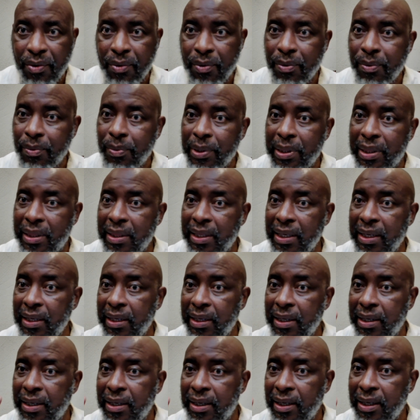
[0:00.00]
we think
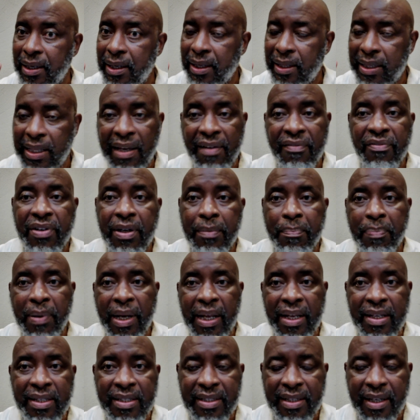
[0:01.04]
they have
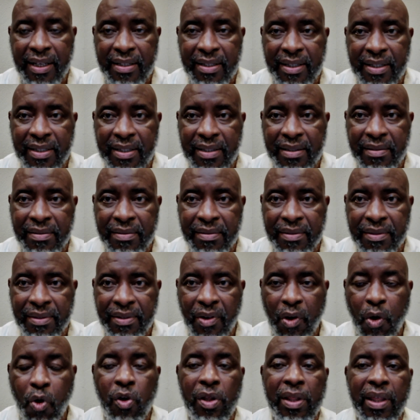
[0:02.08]
replaced us,
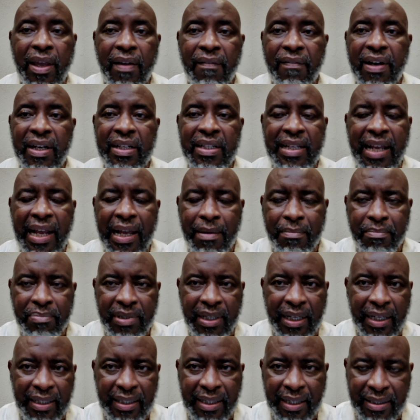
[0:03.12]
or they have
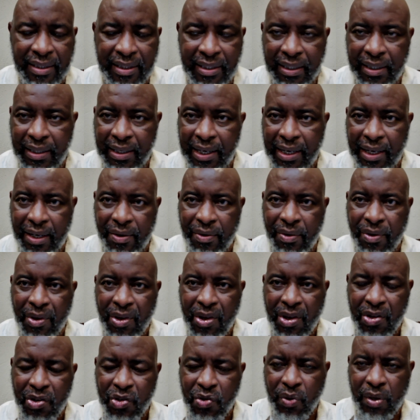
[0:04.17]
attempted until now
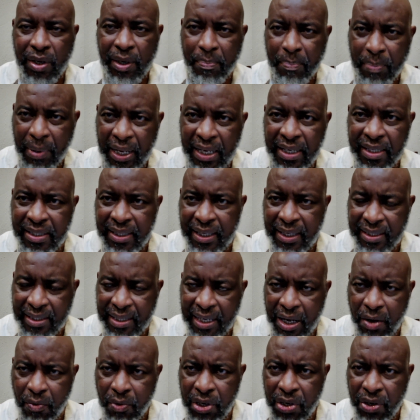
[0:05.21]
to replace us. Now
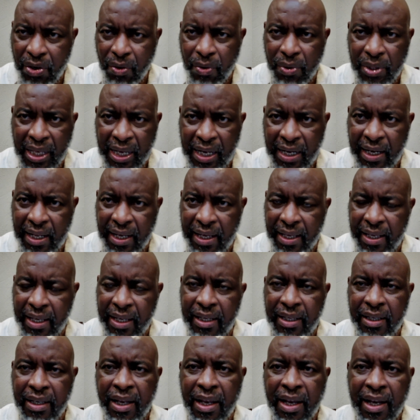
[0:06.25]
we know they are lying.
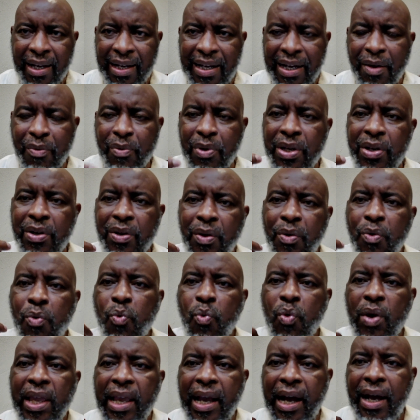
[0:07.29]
Now we know
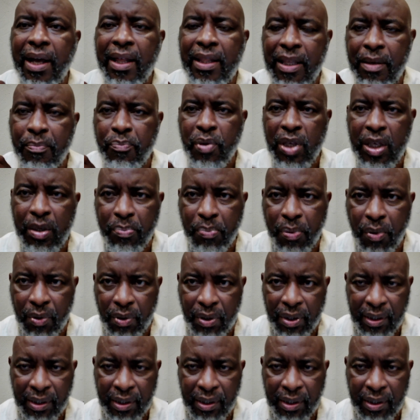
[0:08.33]
we are the people.